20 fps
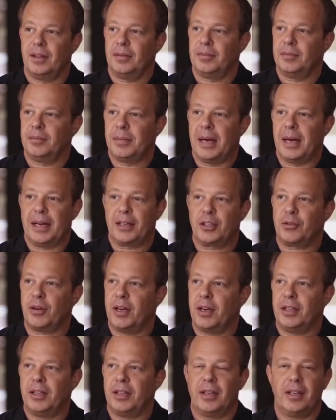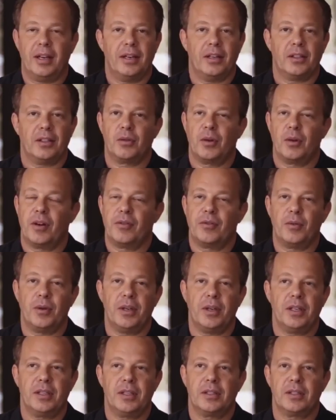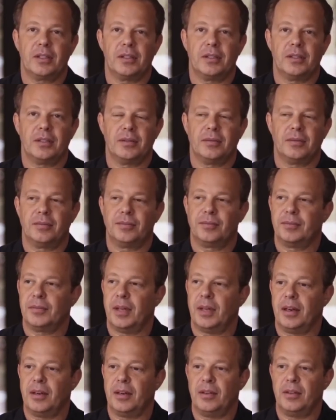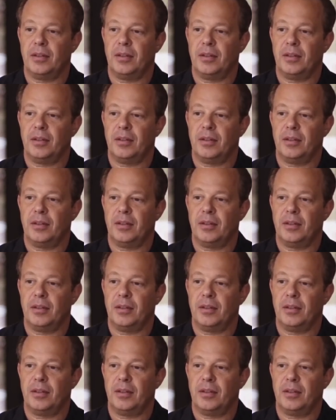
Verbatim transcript: back training again at 12 weeks, and I